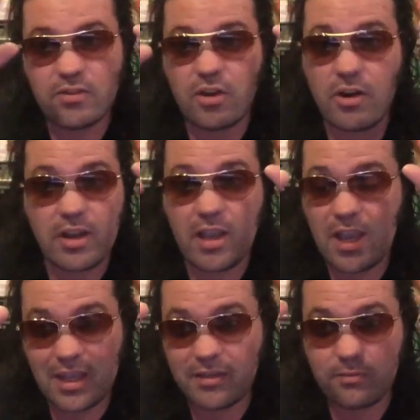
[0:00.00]
Sorry.
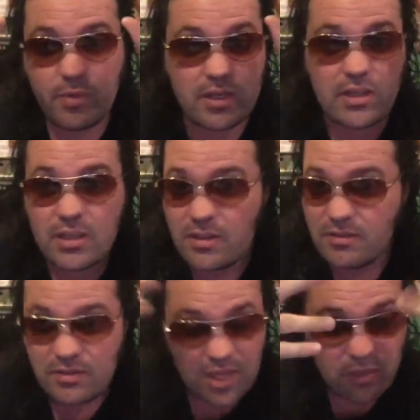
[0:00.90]
But
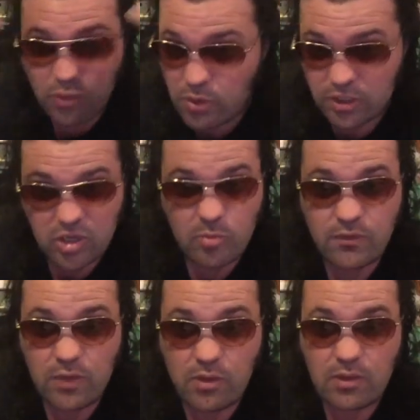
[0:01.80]
yeah, throw a human
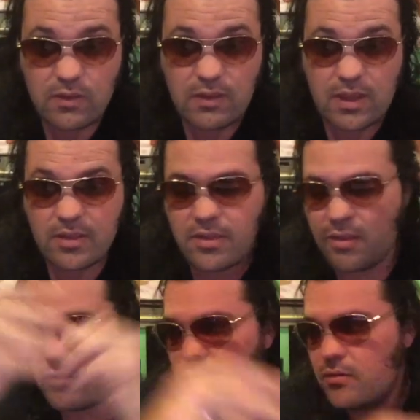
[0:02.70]
villain in
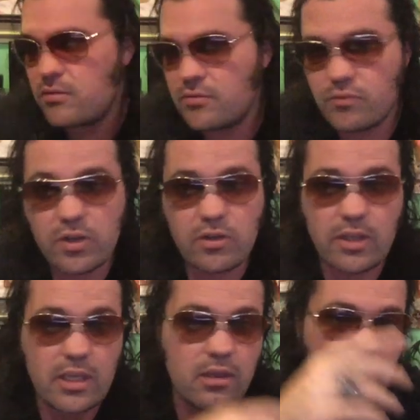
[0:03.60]
this.
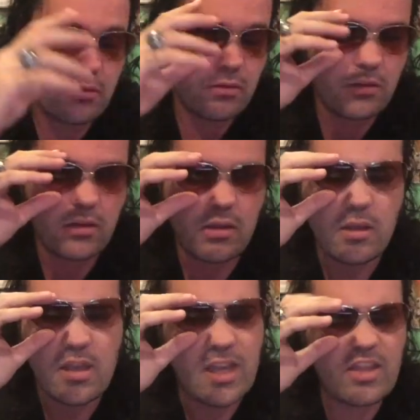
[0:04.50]
Really.
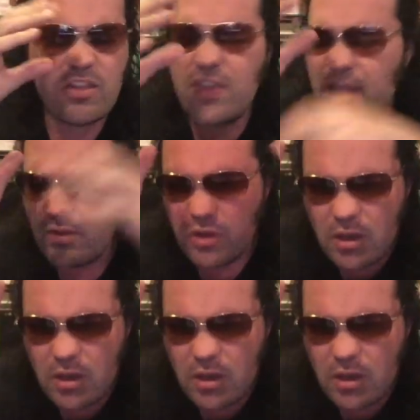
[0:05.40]
This is the thing.